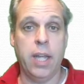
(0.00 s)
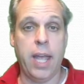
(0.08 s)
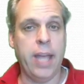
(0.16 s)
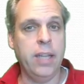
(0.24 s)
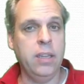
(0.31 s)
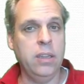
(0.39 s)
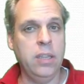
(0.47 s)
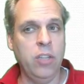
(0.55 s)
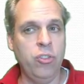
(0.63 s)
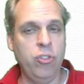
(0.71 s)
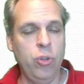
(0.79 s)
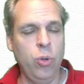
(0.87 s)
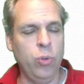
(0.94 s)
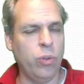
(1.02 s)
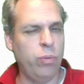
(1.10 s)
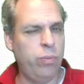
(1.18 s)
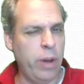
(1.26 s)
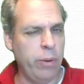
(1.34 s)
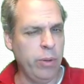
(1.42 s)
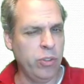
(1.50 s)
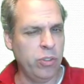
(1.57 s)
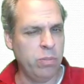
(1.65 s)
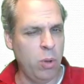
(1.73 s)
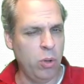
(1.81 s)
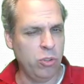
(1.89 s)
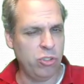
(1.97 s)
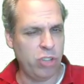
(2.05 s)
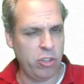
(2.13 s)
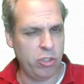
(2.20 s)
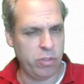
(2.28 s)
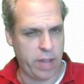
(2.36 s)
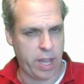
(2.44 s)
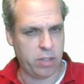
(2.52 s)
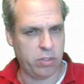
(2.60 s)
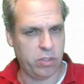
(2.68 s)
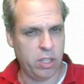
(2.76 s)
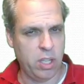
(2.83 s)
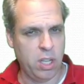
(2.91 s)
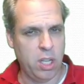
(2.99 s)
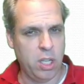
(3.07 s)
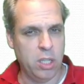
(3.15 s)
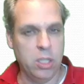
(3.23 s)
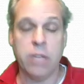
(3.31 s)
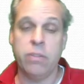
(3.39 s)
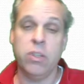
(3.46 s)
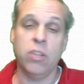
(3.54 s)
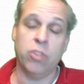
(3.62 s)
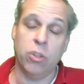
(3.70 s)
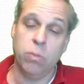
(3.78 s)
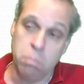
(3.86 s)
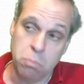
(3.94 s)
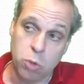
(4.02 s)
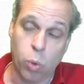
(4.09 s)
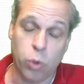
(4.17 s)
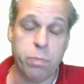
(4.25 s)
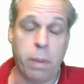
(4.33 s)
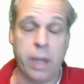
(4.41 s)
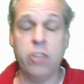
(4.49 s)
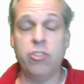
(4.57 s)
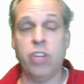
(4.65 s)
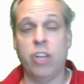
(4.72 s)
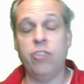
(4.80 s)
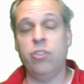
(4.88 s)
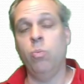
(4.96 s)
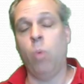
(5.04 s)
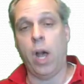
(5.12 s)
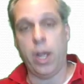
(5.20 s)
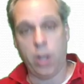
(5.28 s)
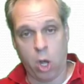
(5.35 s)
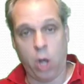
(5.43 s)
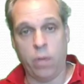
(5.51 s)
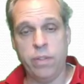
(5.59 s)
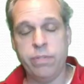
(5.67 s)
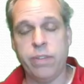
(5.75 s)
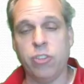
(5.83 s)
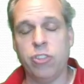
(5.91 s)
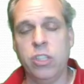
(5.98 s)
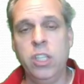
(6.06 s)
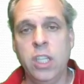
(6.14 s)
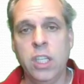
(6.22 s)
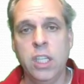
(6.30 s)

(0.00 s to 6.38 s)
And let's use a very small change of x, giving us a corresponding change in y on the function.